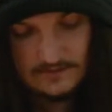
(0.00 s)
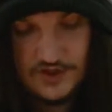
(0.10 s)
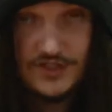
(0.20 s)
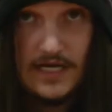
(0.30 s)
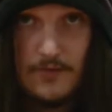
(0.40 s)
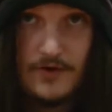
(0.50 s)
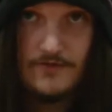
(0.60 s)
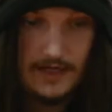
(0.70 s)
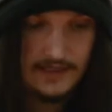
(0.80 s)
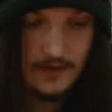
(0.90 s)
just to get rid
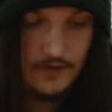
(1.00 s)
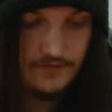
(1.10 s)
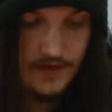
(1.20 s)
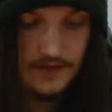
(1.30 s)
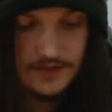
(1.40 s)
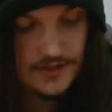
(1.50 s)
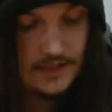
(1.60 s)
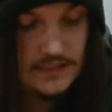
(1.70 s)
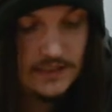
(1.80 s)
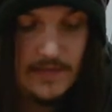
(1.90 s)
of their advantage.
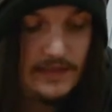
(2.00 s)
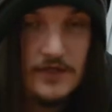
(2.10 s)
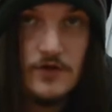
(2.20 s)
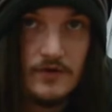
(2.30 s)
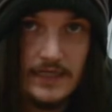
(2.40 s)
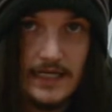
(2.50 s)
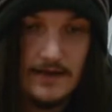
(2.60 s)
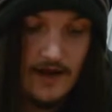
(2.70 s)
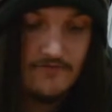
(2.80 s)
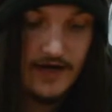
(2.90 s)
This is mainly your
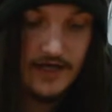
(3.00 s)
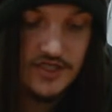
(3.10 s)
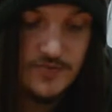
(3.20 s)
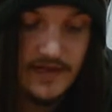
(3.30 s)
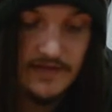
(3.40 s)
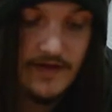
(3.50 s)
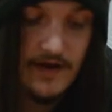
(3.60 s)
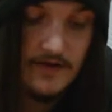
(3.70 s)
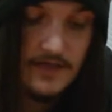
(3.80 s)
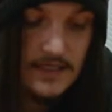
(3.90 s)
advantage
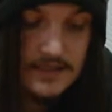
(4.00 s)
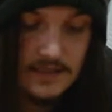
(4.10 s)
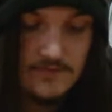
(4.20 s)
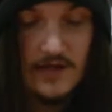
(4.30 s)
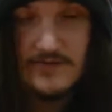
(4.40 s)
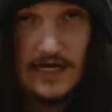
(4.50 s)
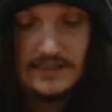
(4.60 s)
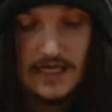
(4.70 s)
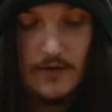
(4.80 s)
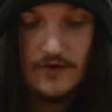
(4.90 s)
beatdown. Sometimes it
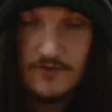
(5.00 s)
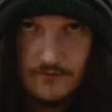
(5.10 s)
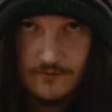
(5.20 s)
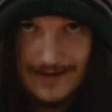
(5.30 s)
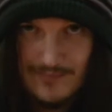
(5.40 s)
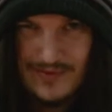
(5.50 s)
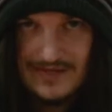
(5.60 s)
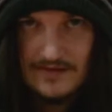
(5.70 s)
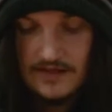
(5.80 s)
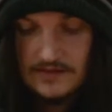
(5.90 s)
has to get rid of big
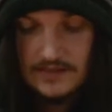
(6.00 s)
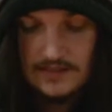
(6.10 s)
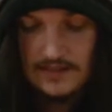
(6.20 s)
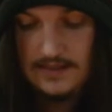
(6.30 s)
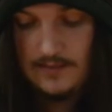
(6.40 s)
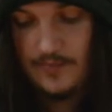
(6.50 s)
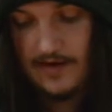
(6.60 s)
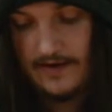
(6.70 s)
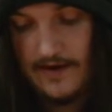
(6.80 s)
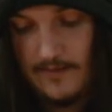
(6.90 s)
things,
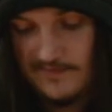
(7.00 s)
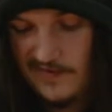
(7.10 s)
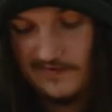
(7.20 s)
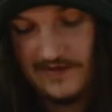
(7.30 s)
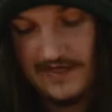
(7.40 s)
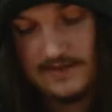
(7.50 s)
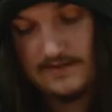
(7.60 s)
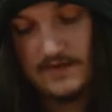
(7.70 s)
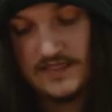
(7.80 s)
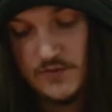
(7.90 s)
but
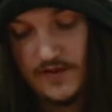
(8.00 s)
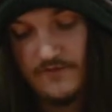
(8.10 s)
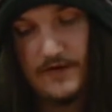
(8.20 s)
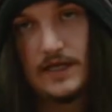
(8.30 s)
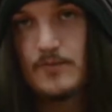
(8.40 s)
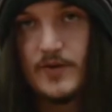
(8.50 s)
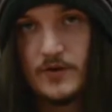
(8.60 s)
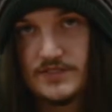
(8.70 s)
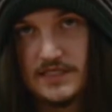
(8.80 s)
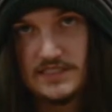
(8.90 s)
that's where I found that
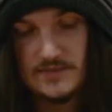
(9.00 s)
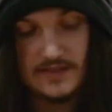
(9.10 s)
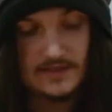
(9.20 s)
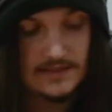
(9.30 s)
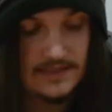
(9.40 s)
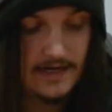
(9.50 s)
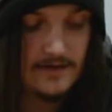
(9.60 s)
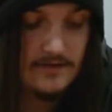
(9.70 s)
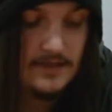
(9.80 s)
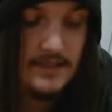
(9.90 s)
Beerus needs to be in the deck.
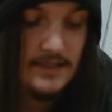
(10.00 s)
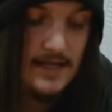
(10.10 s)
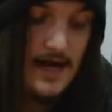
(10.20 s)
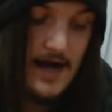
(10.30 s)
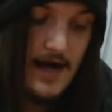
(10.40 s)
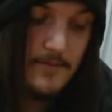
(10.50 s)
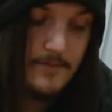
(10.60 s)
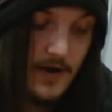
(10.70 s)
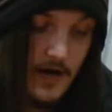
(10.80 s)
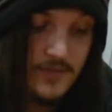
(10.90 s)

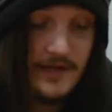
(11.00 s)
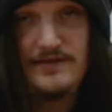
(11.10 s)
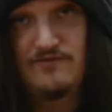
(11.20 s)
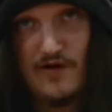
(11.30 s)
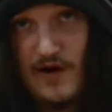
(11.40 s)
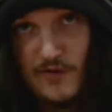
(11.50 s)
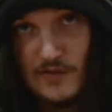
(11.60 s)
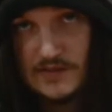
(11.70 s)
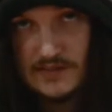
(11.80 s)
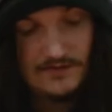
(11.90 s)
I played
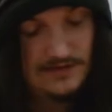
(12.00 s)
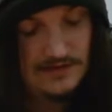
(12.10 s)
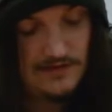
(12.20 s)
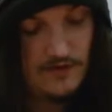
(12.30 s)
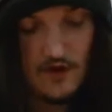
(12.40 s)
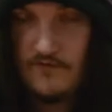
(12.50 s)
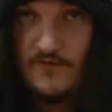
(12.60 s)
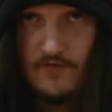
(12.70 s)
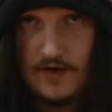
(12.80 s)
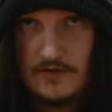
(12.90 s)
Vados.
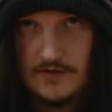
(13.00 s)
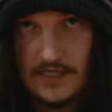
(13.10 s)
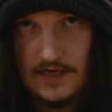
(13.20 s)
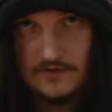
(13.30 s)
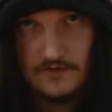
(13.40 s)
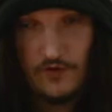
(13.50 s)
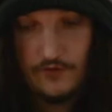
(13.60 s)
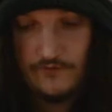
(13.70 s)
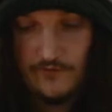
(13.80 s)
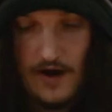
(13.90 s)
Curving Vados out in
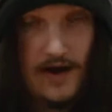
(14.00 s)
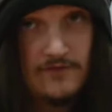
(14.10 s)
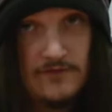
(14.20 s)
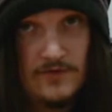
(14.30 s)
turn 5